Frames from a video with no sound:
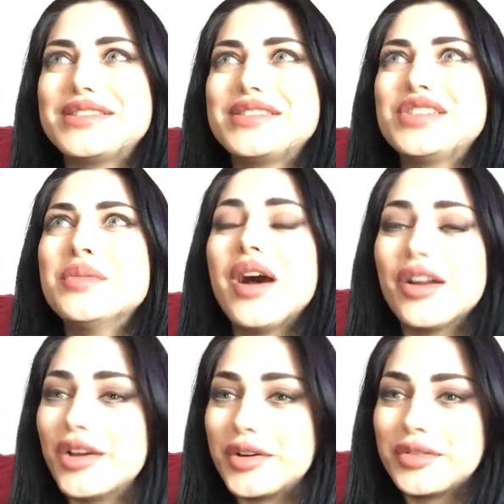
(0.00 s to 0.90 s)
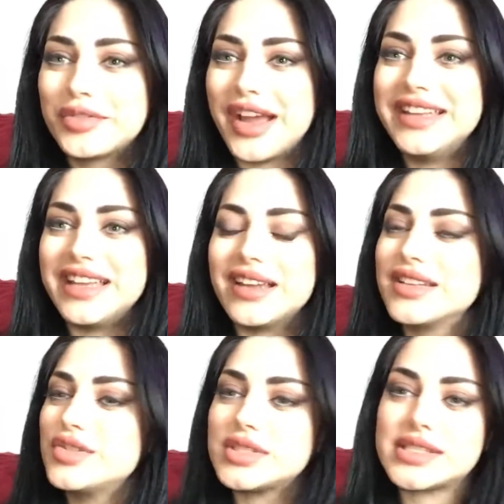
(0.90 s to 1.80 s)
tomorrow, Friday, I can
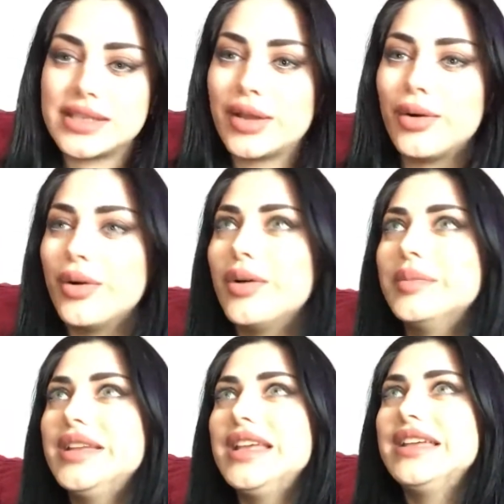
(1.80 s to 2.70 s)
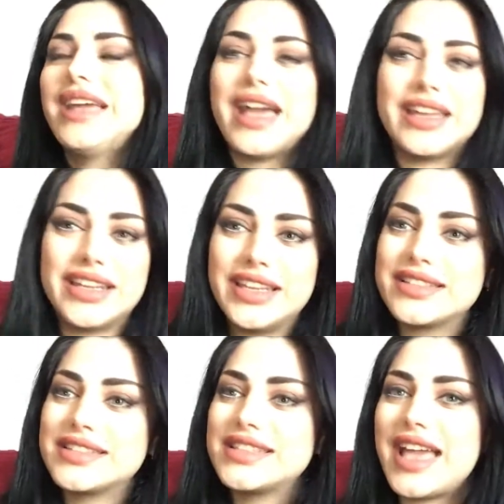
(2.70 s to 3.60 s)
just stay home,
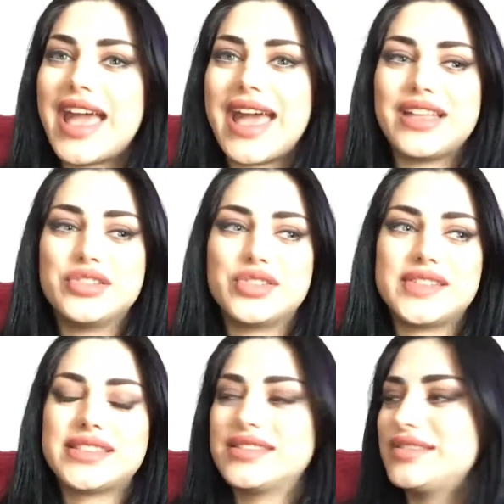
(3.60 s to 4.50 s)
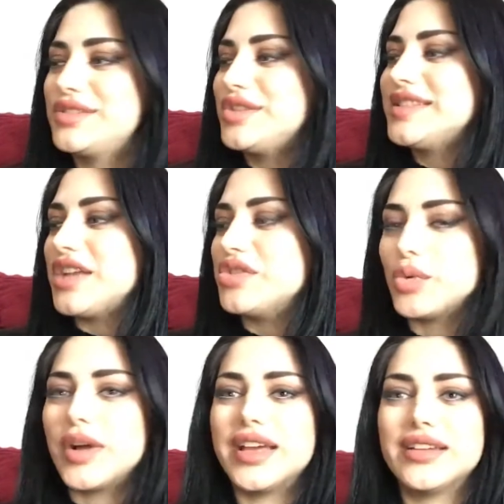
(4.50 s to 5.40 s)
edit, and just
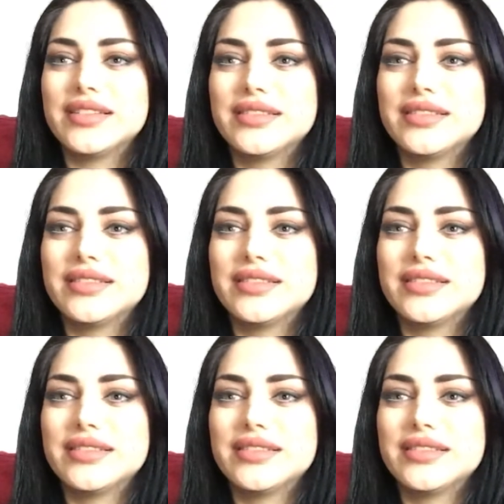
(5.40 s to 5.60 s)
enjoy